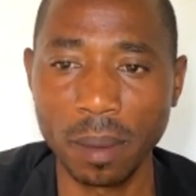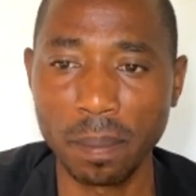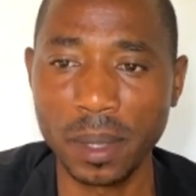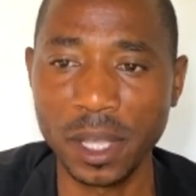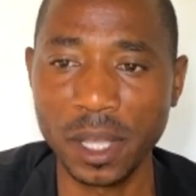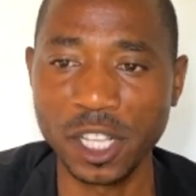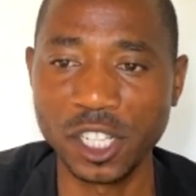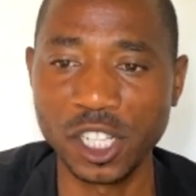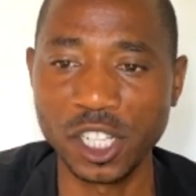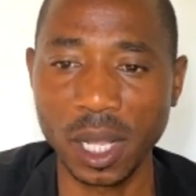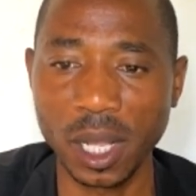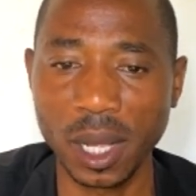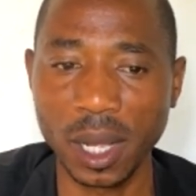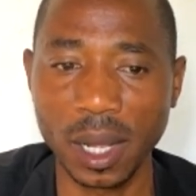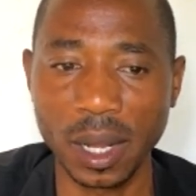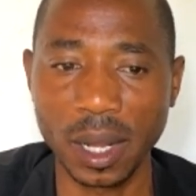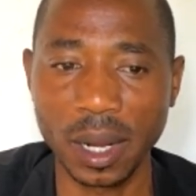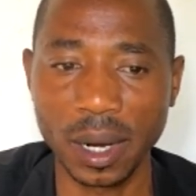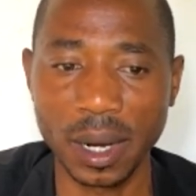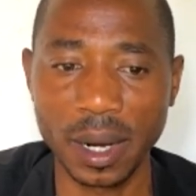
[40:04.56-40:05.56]
page
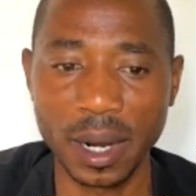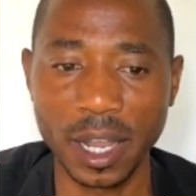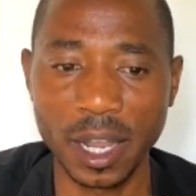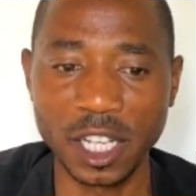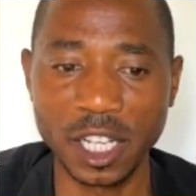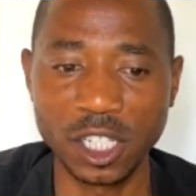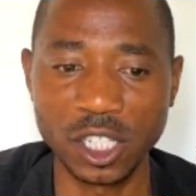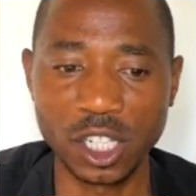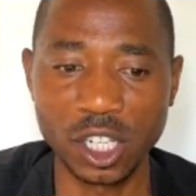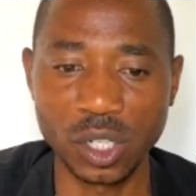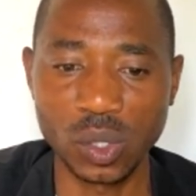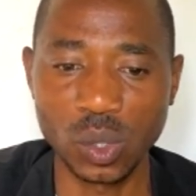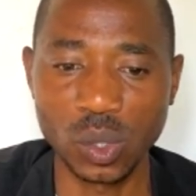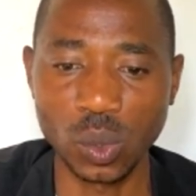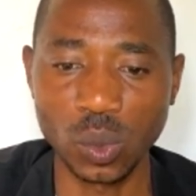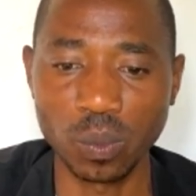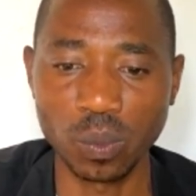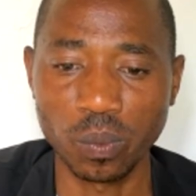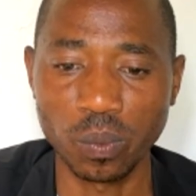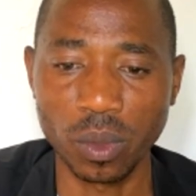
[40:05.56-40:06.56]

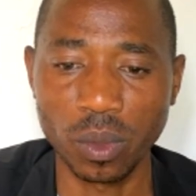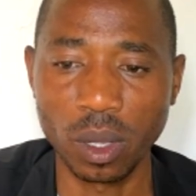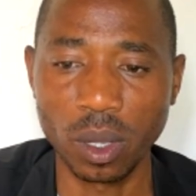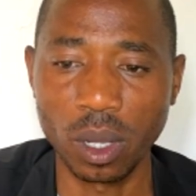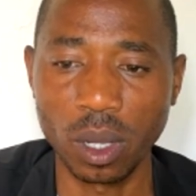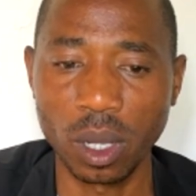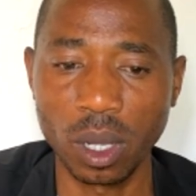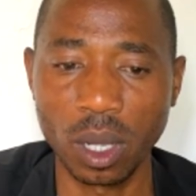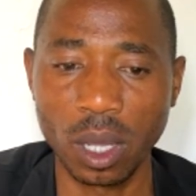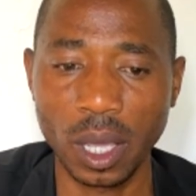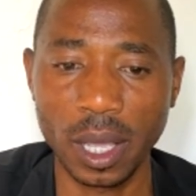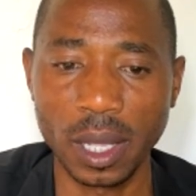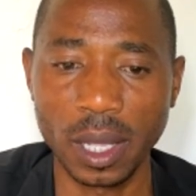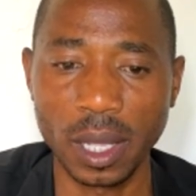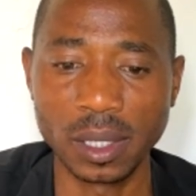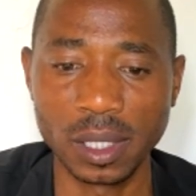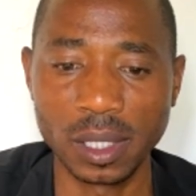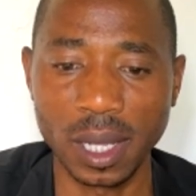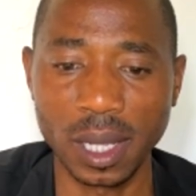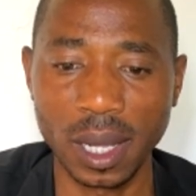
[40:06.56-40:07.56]
92
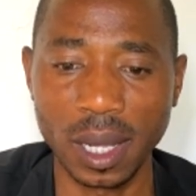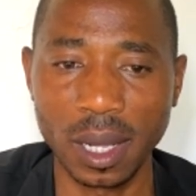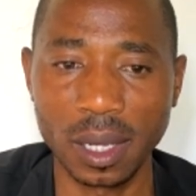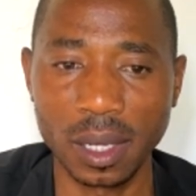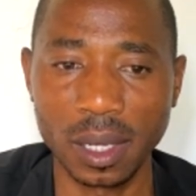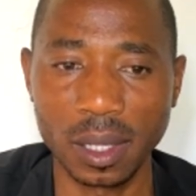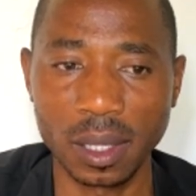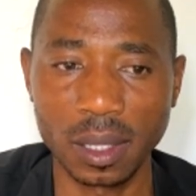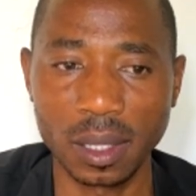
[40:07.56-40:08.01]
and uh,